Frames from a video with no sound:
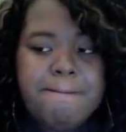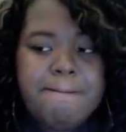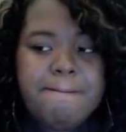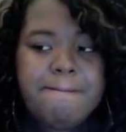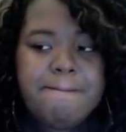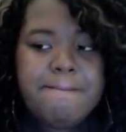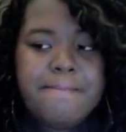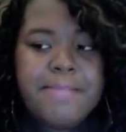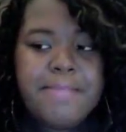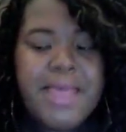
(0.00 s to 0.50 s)

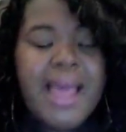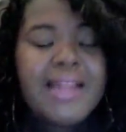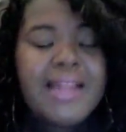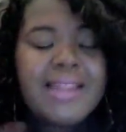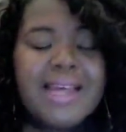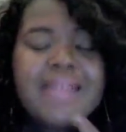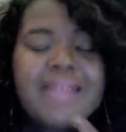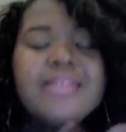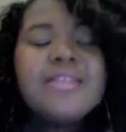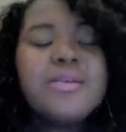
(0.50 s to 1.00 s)

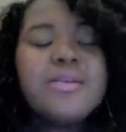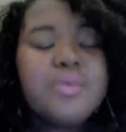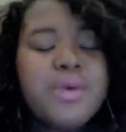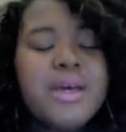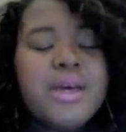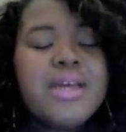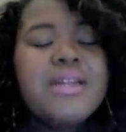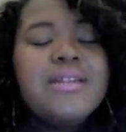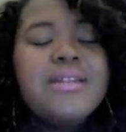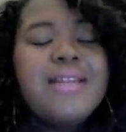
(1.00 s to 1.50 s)
that's
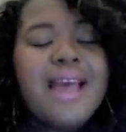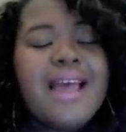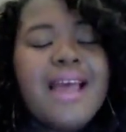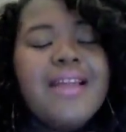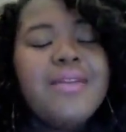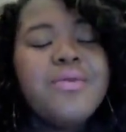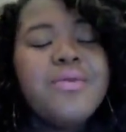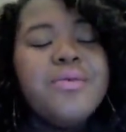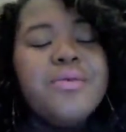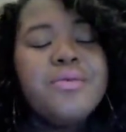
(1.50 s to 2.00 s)
what that
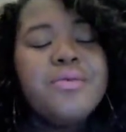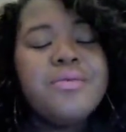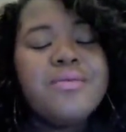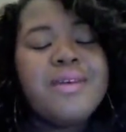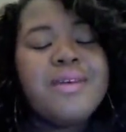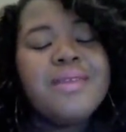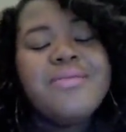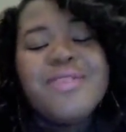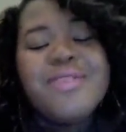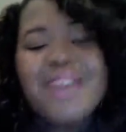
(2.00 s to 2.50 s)

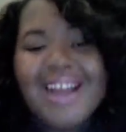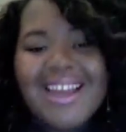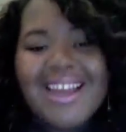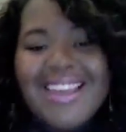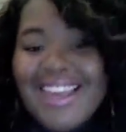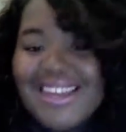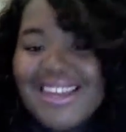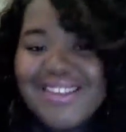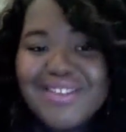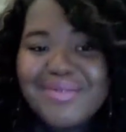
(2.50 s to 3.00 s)
I can't
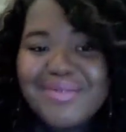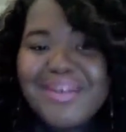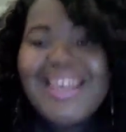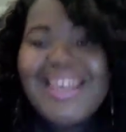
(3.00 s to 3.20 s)
even speak.